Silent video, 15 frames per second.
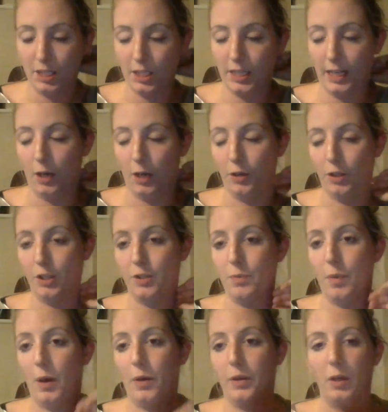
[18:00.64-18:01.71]
to get on as
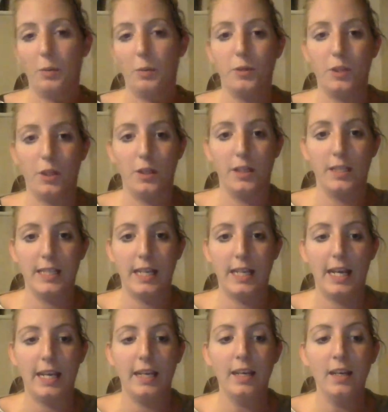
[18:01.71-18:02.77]
well the
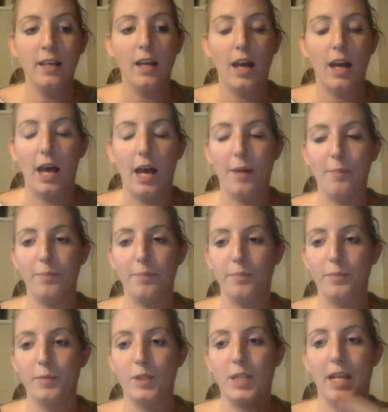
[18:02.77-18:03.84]
opportunity to
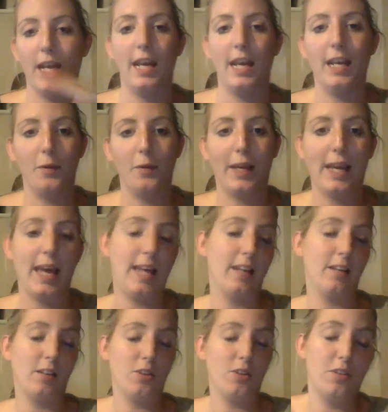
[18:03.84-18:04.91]
hear you again,
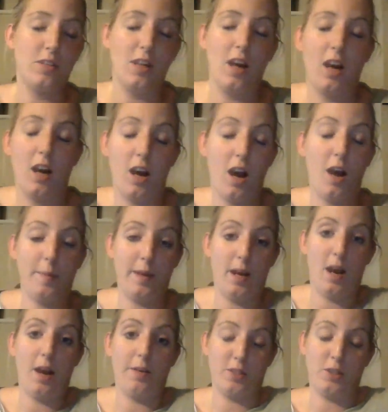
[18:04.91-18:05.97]
because
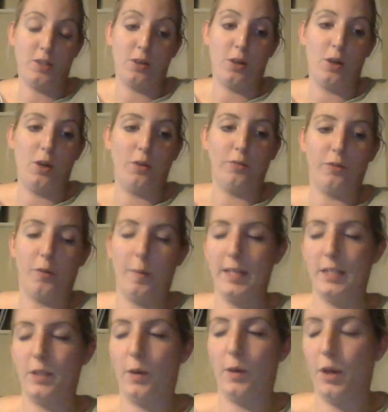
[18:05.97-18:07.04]
I took a lot from it,
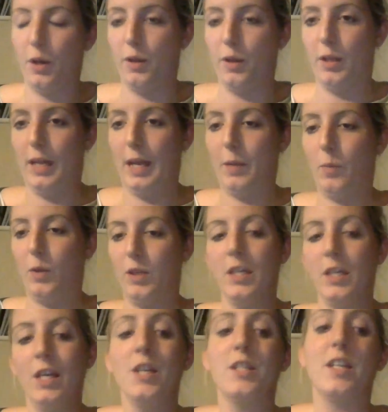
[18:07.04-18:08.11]
so I knew that they would.
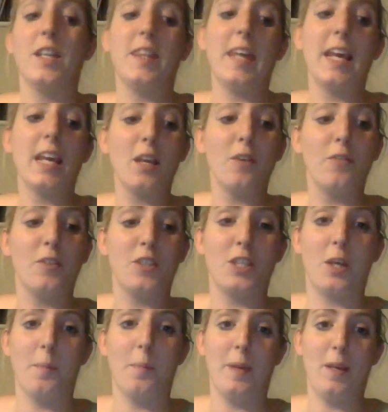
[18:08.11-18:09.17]
So thank you
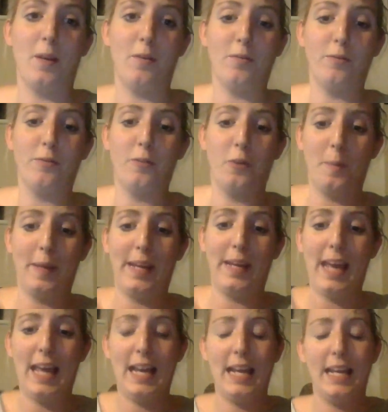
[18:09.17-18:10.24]
for me,
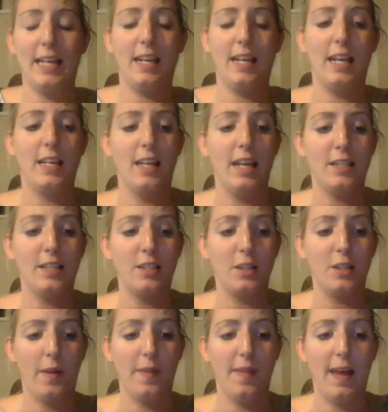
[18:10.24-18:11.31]
Kelly, and
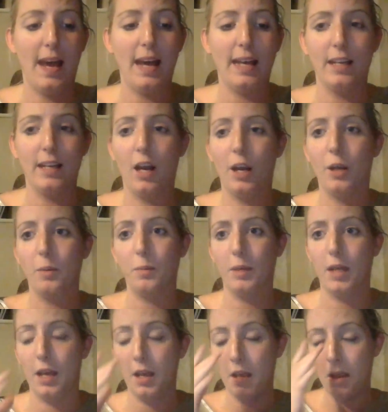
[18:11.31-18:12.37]
doing that. And I hope that